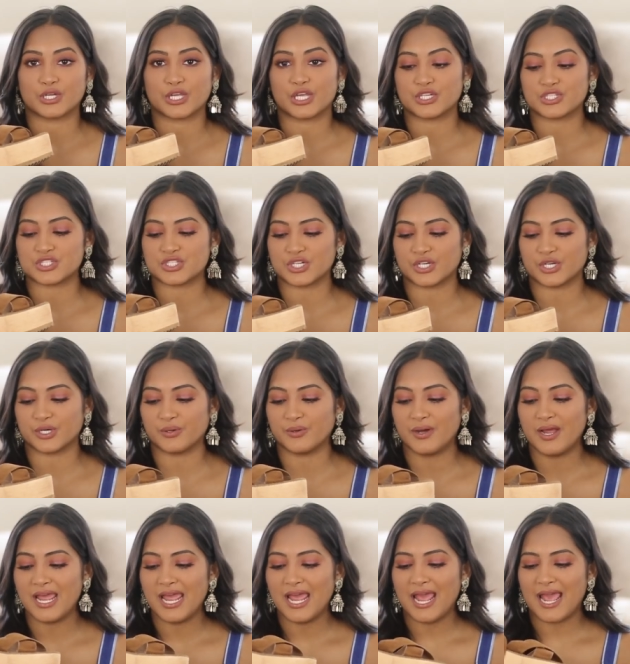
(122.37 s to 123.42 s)
looking
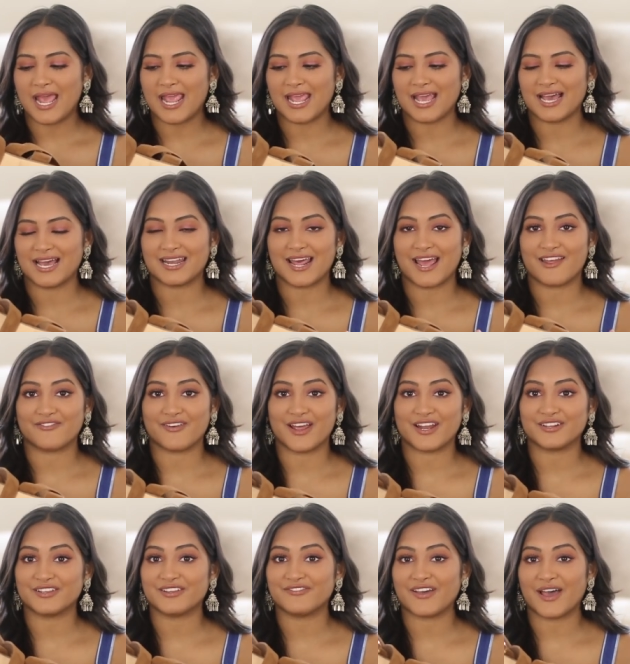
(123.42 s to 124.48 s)
shoe, and I
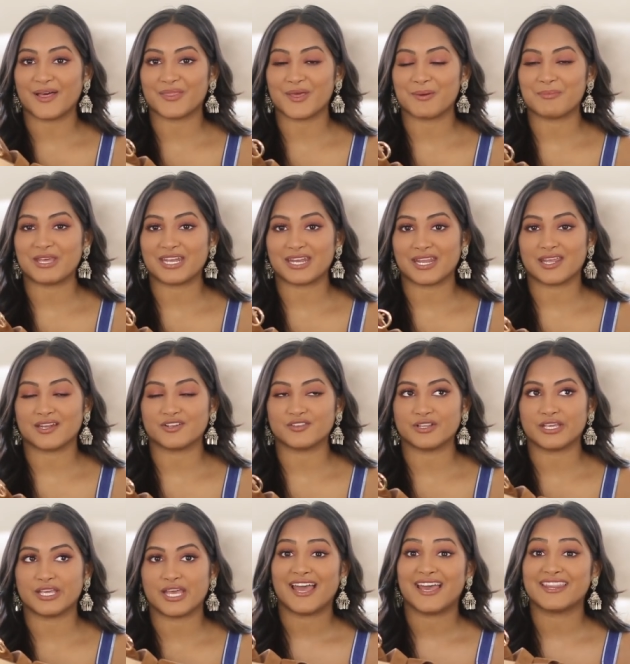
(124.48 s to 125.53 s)
finally found them in
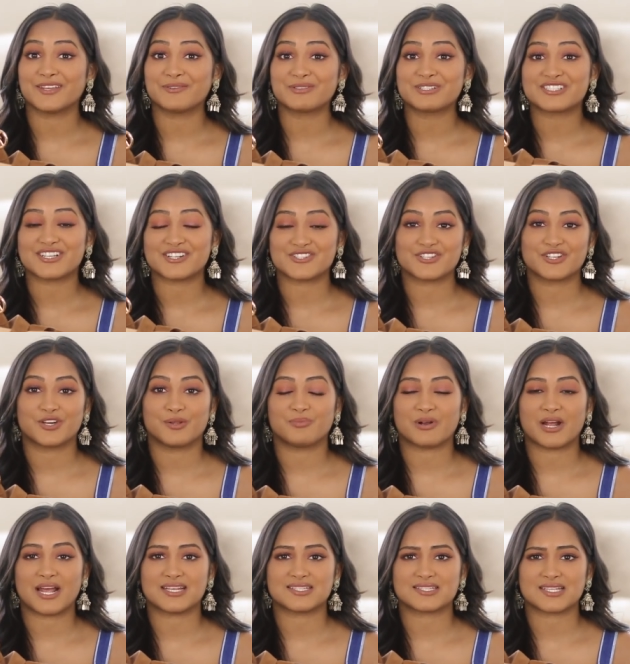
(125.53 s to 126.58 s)
Italy, and they were such a good
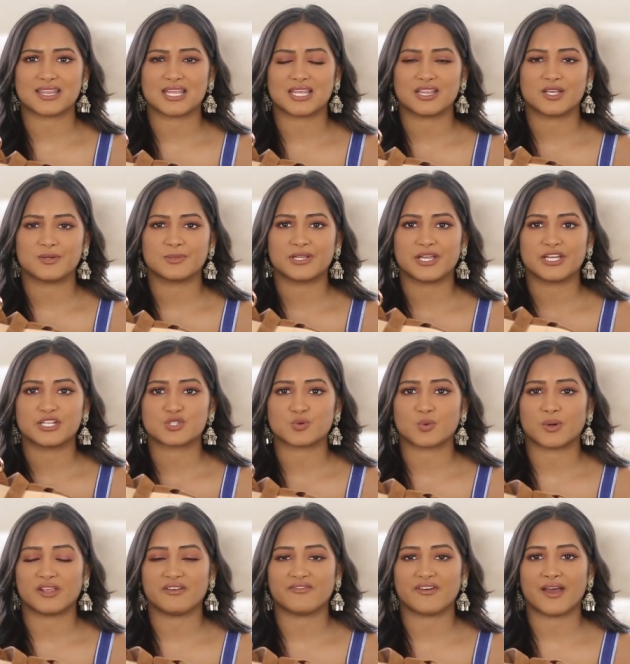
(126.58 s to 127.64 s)
price. I think they were like
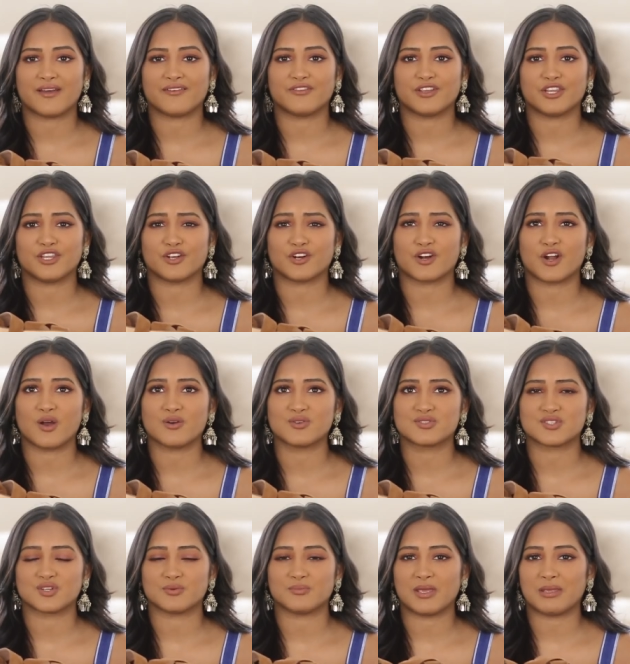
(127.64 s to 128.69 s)
25
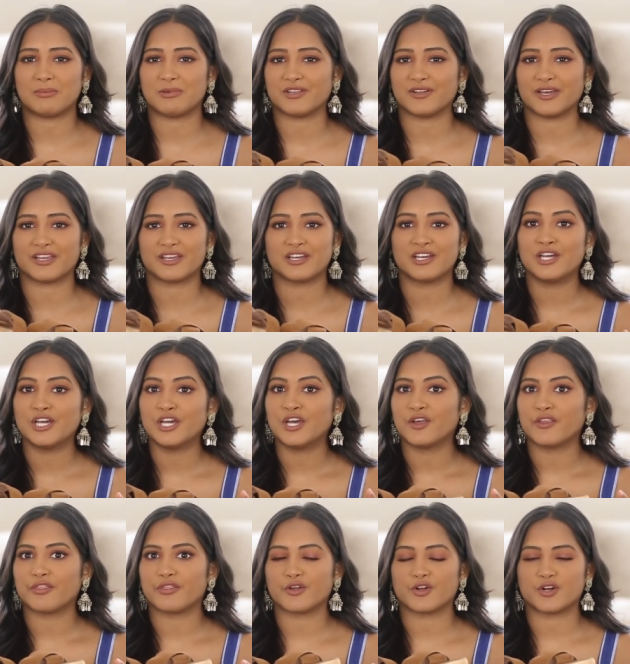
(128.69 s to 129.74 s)
euros, so maybe like
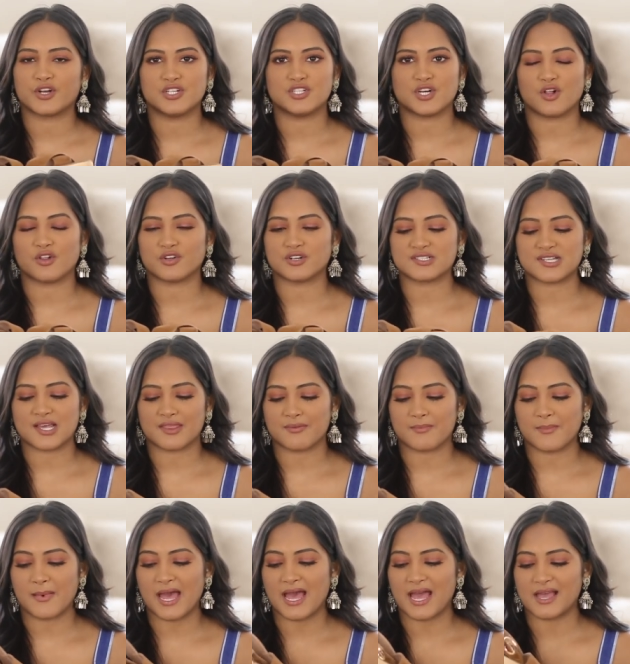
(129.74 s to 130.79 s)
$30 at the
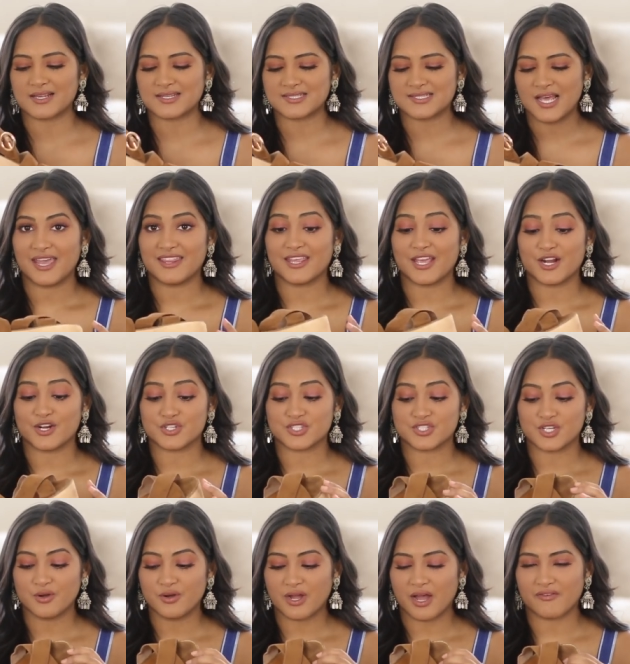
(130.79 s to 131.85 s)
max. And they are
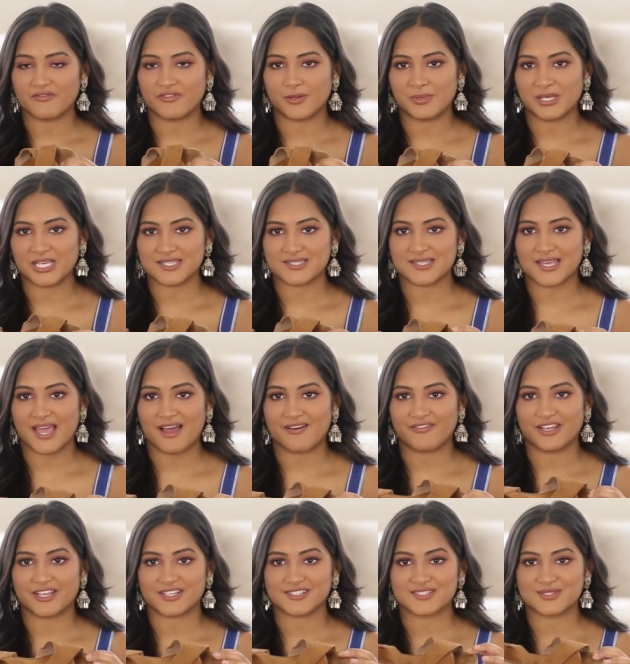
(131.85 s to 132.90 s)
so comfy because they have
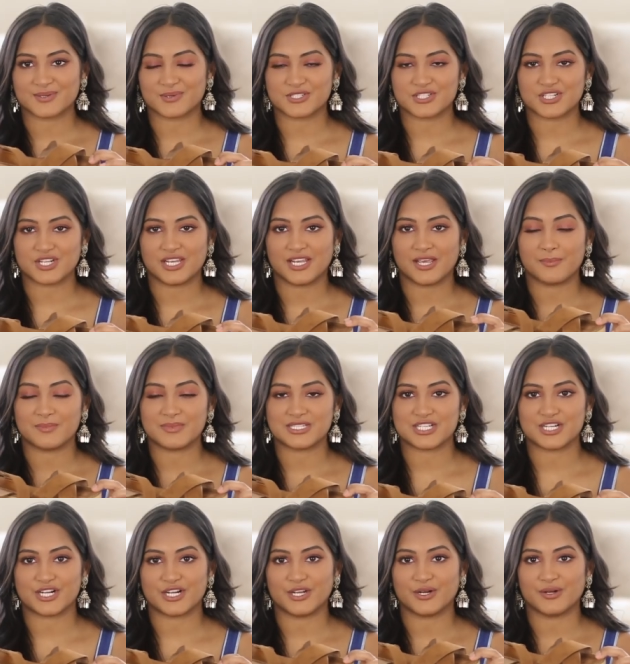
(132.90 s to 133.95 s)
like a squishy
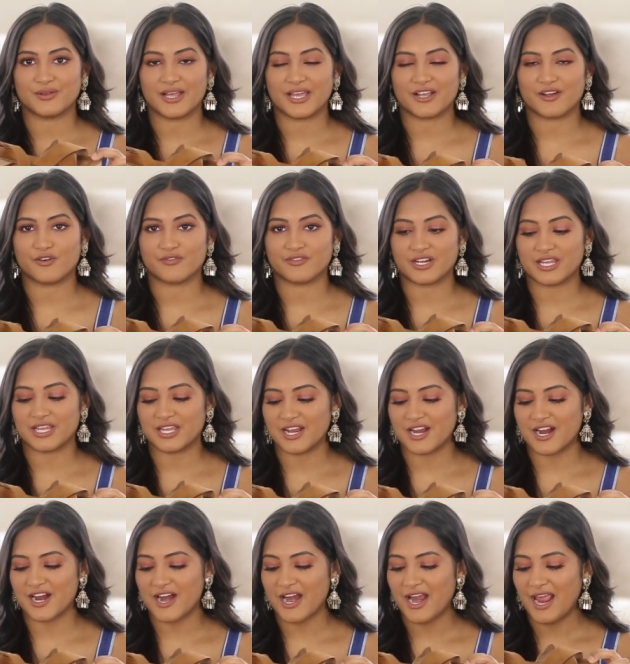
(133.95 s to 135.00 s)
material like over
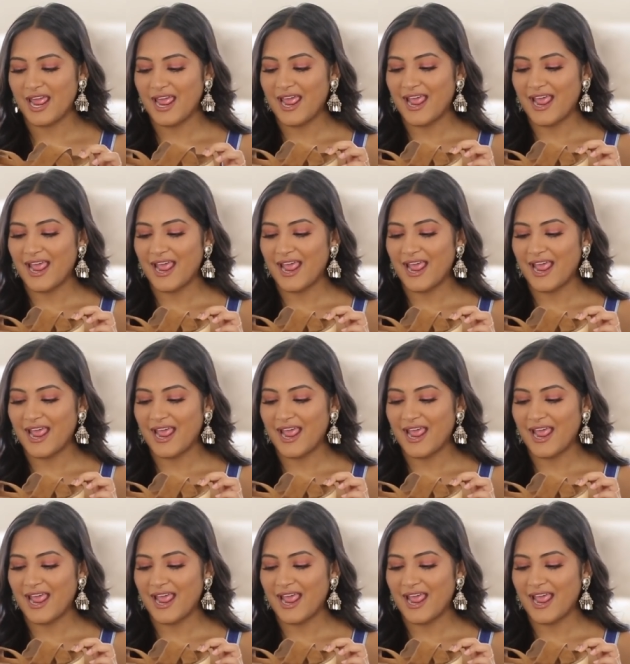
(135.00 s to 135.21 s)
here.